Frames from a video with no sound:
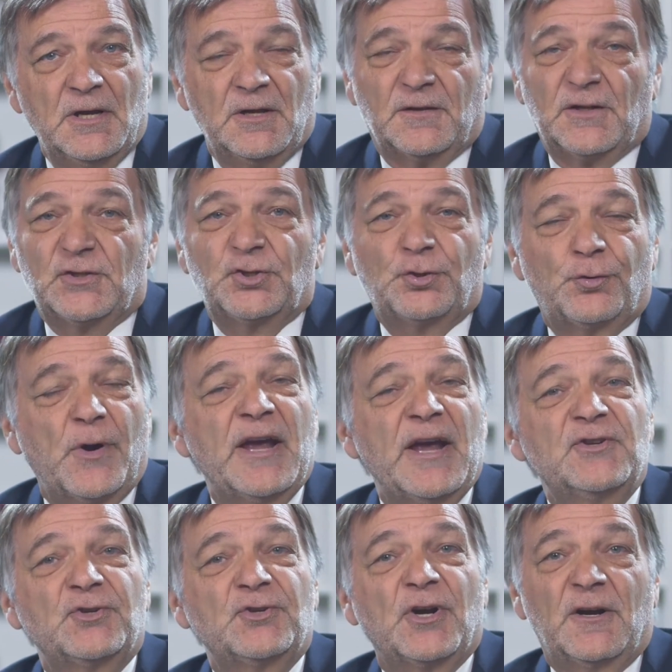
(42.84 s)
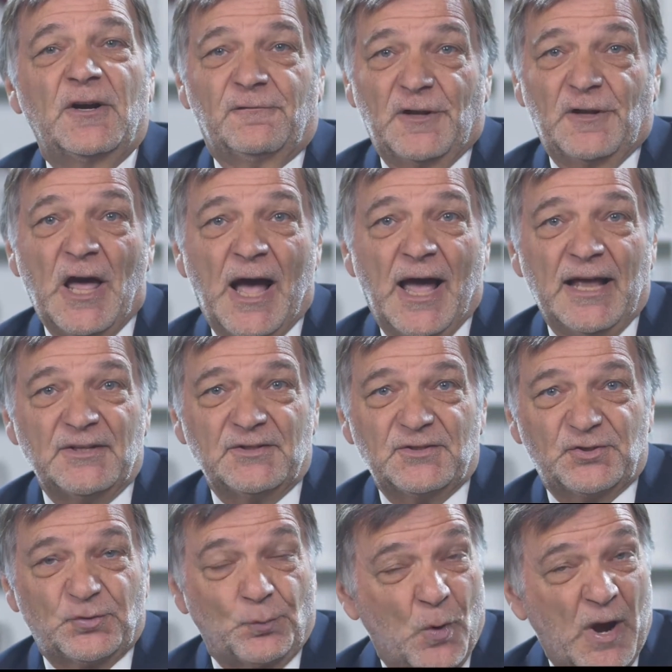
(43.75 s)
The treasure of
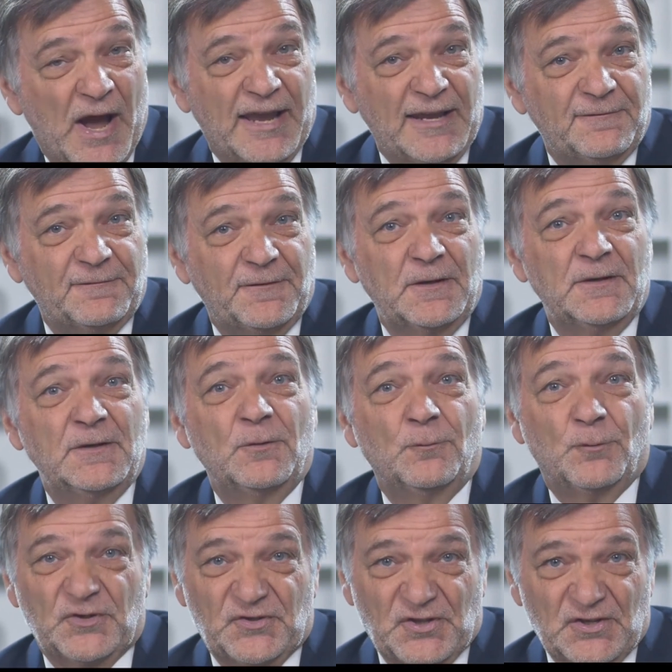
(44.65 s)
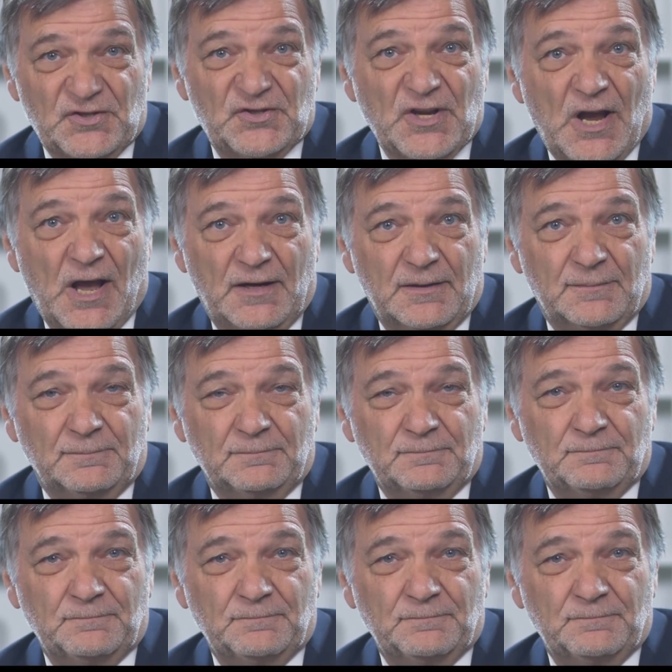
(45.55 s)
Lot's wife was in Sodom.